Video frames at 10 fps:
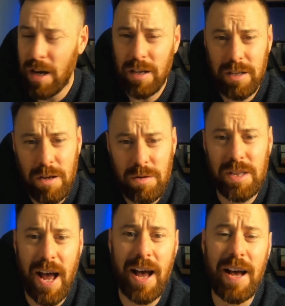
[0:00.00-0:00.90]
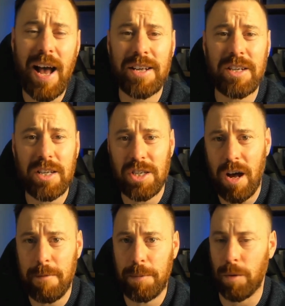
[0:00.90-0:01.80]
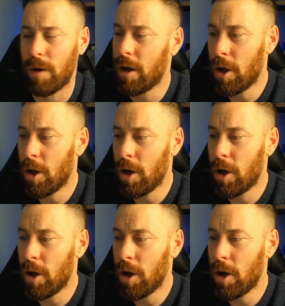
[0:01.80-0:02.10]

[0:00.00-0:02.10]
use that as an example.